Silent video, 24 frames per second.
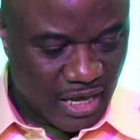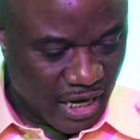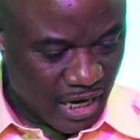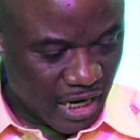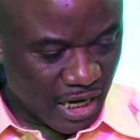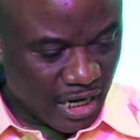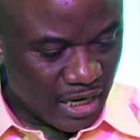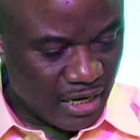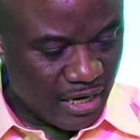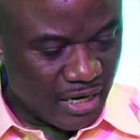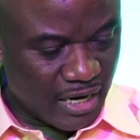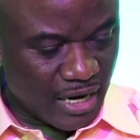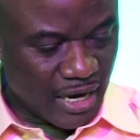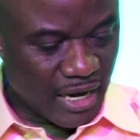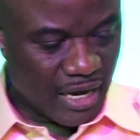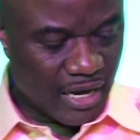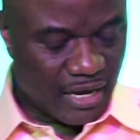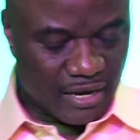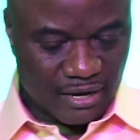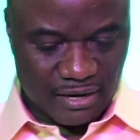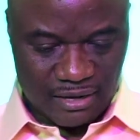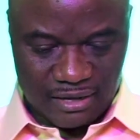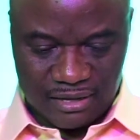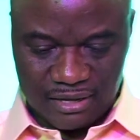and
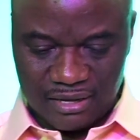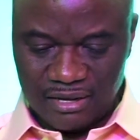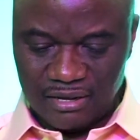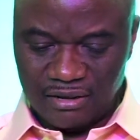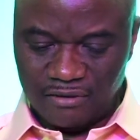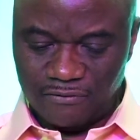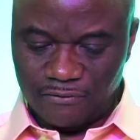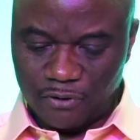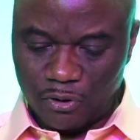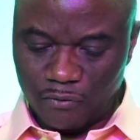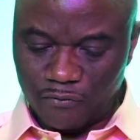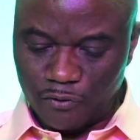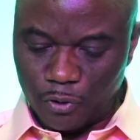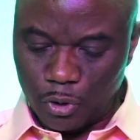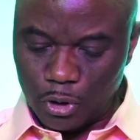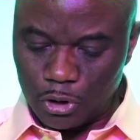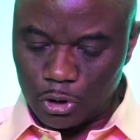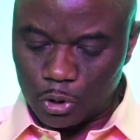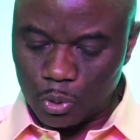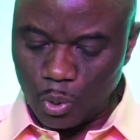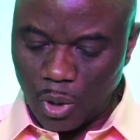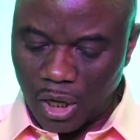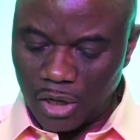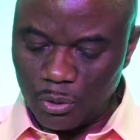uh, from
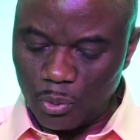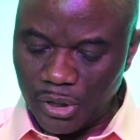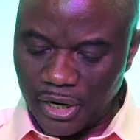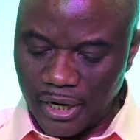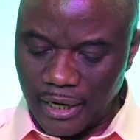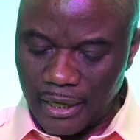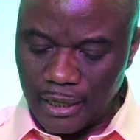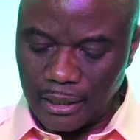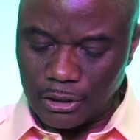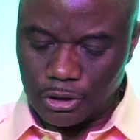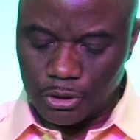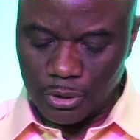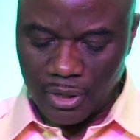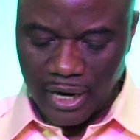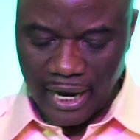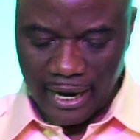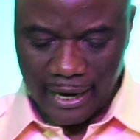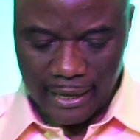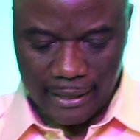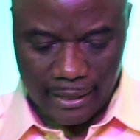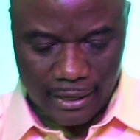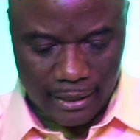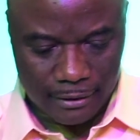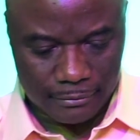verse 1, we're reading
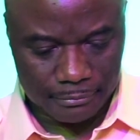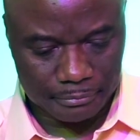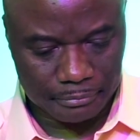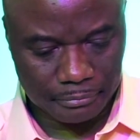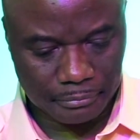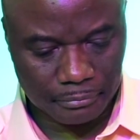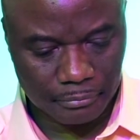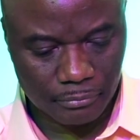together.